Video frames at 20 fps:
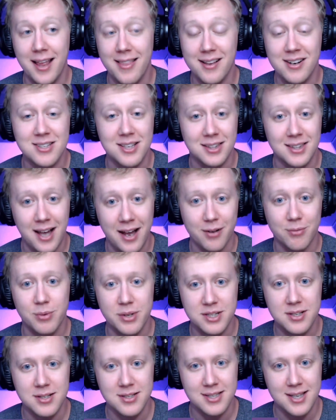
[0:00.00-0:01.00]
And there's a lot of
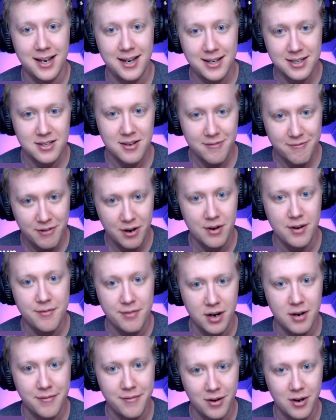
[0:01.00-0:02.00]
reasons that it's very,
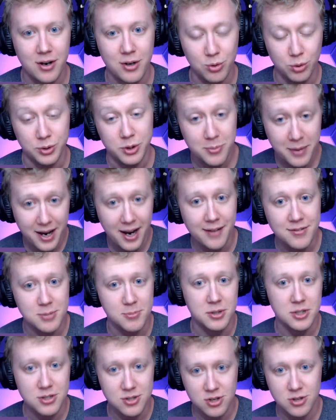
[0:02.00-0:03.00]
very, very cool. You might have
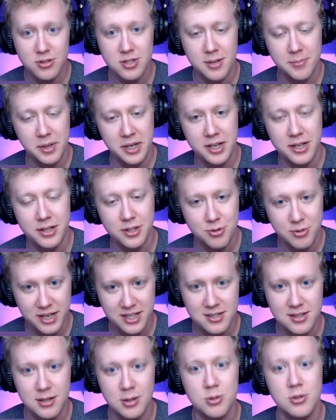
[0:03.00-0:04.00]
some concerns. I'm going to
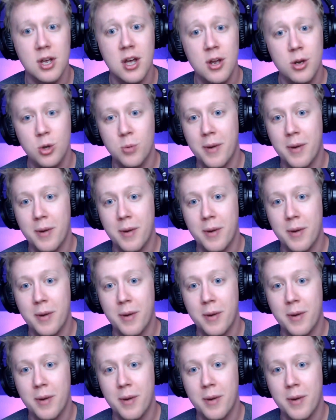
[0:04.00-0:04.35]
address those.